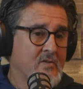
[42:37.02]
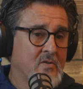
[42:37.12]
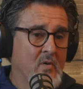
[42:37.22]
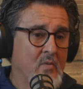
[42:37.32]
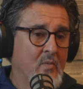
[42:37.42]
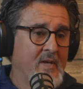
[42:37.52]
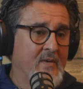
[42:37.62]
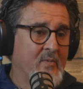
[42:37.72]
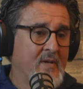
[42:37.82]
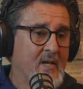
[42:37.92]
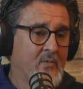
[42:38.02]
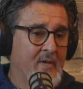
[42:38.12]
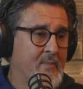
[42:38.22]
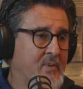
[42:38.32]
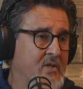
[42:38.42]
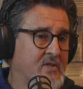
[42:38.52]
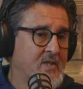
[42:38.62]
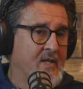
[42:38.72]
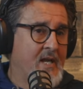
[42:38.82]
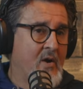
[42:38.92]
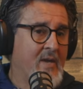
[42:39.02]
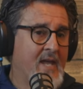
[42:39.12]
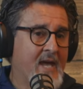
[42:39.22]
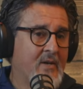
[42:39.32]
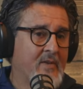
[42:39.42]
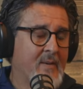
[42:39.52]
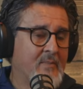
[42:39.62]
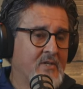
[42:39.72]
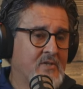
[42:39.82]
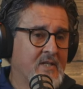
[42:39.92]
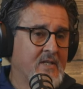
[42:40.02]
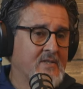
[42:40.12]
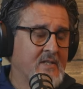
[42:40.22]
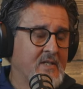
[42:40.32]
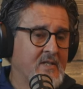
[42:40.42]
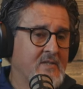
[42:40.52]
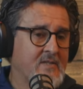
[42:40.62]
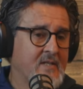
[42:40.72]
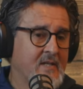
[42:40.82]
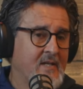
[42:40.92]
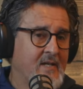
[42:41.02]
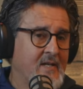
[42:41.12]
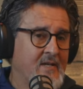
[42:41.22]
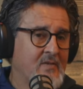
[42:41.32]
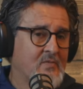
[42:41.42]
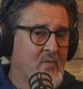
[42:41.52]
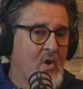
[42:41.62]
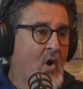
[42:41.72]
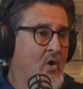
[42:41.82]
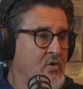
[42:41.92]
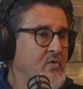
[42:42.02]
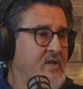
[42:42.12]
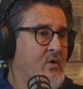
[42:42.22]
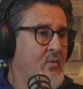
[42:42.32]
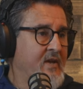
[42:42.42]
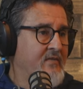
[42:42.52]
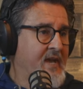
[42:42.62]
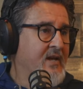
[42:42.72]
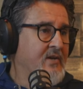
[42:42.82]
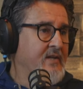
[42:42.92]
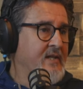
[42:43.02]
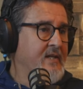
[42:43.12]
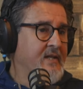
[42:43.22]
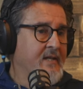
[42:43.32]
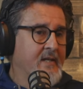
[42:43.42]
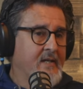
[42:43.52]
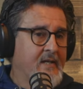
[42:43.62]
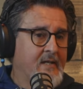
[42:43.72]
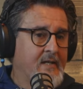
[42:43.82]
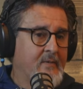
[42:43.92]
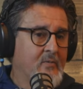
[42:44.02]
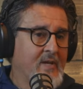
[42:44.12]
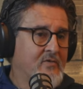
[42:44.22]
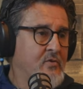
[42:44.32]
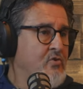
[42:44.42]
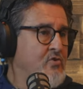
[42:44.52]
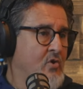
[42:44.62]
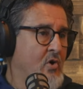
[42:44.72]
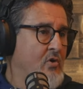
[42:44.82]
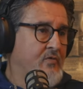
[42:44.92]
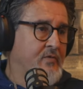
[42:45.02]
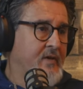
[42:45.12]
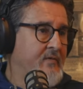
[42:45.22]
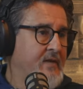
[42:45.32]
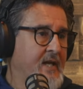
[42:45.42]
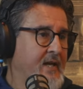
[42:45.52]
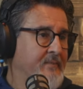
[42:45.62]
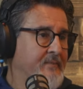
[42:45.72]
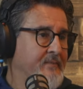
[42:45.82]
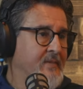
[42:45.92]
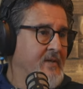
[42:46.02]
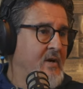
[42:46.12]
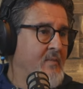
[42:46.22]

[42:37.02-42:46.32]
So we we got great pitching, and how we handle that pitching is is is our unique way of handling it. Um, we have two starters for every game in